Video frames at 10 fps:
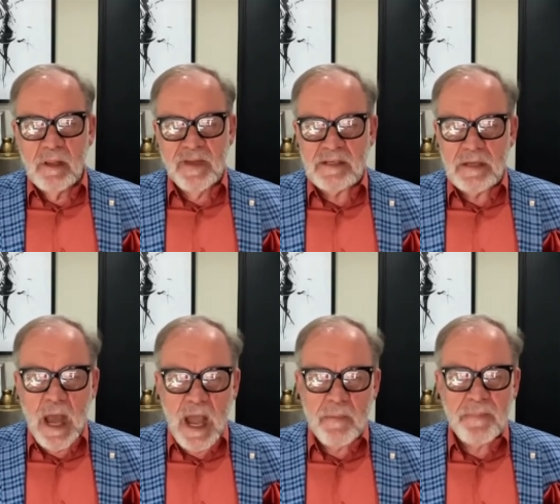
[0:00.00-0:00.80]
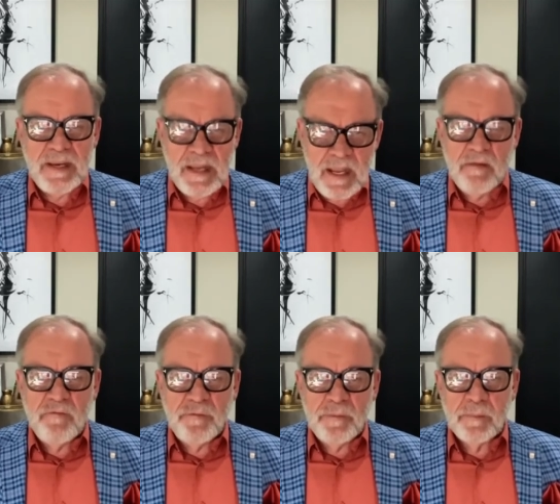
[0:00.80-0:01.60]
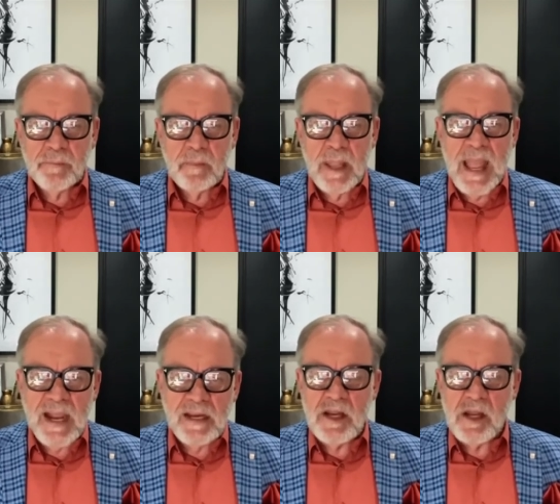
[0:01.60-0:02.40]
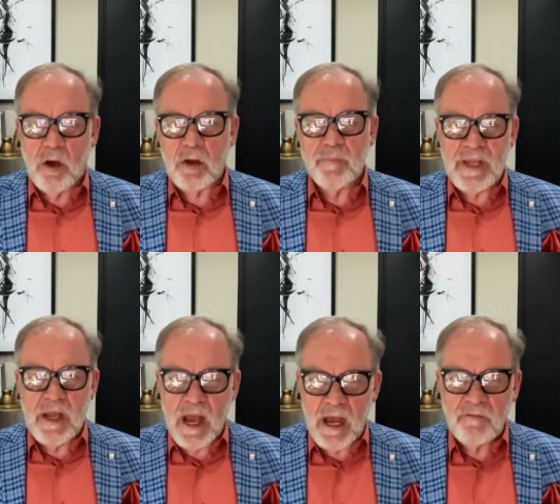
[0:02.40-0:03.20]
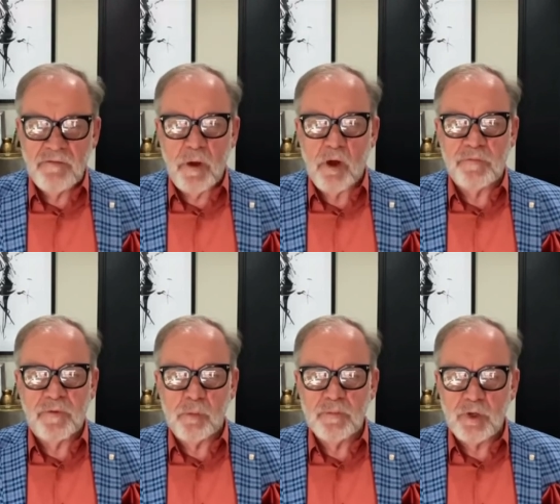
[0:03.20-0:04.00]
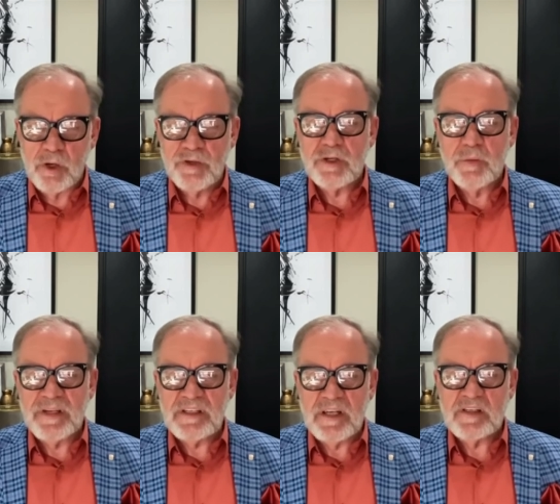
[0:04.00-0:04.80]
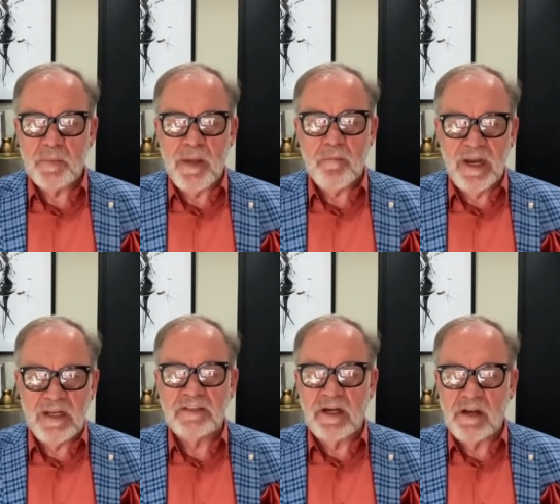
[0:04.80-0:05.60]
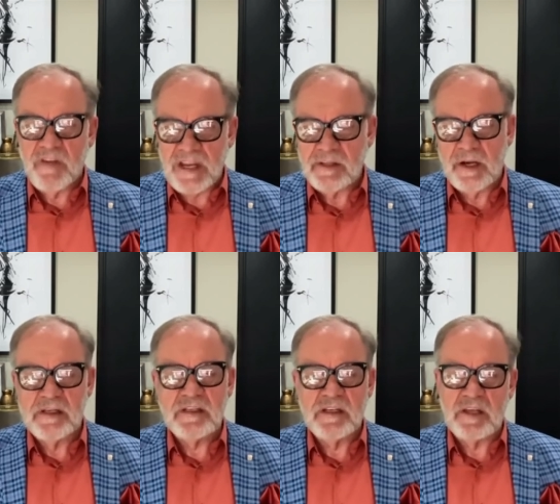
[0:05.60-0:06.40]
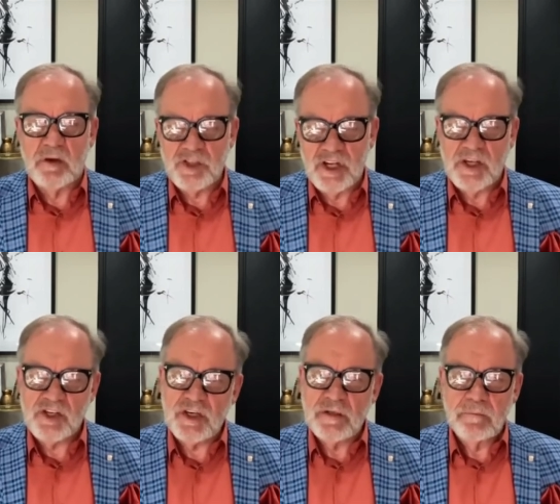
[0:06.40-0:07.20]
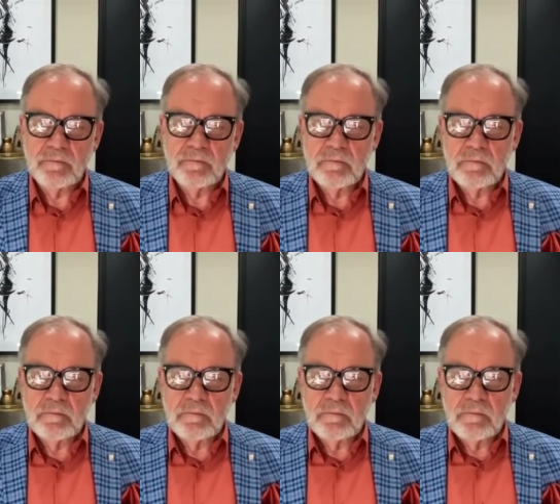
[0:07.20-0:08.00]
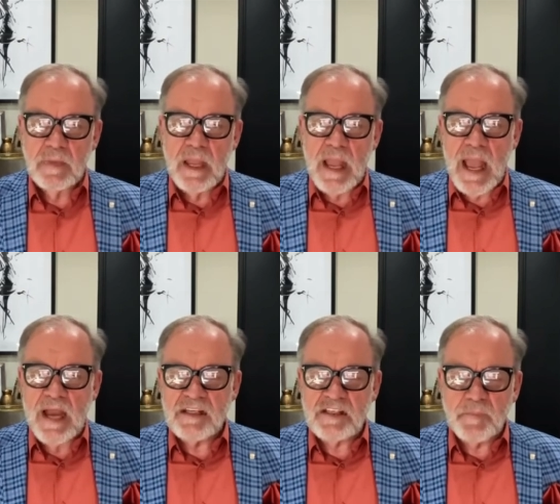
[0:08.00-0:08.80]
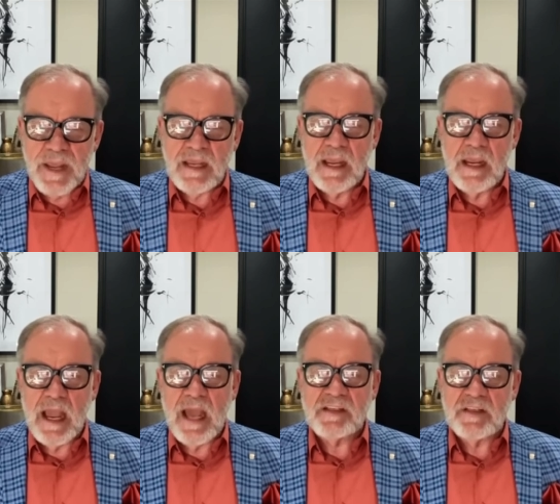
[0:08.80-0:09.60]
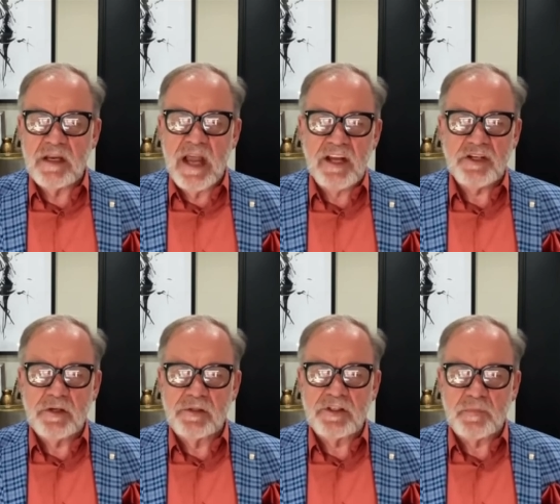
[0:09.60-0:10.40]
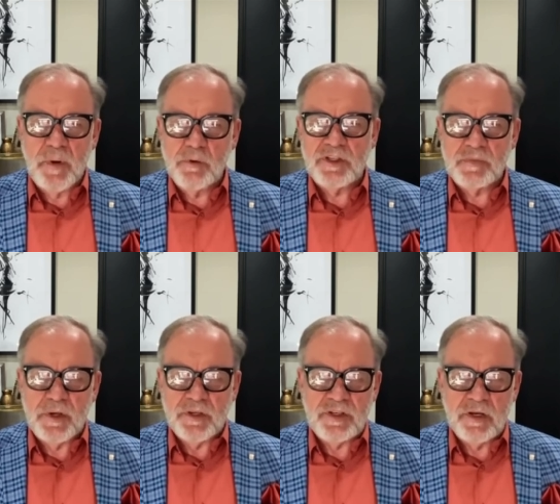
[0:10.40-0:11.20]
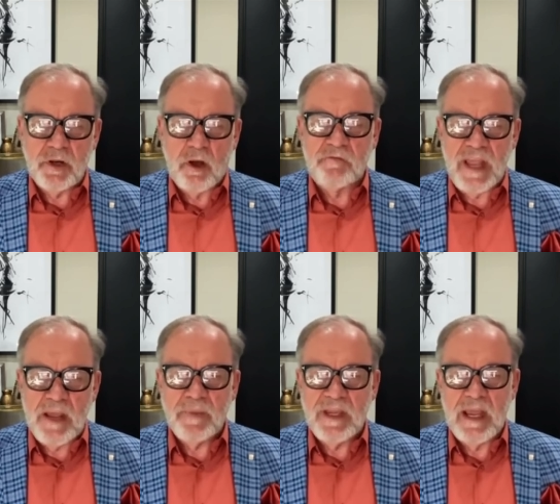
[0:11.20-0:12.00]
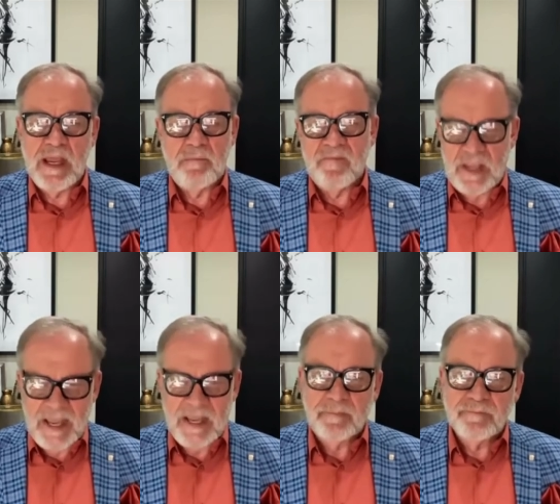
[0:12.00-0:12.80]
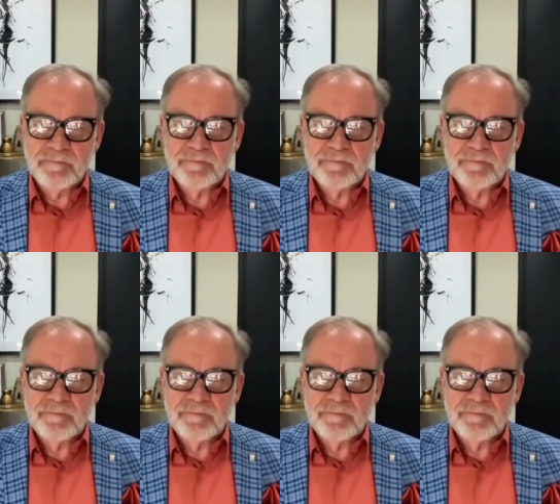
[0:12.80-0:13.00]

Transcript: that I believe, acting on behalf of Umkhonto-we-Sizwe Military Veterans Association and speaking as the national spokesperson of MKMVA,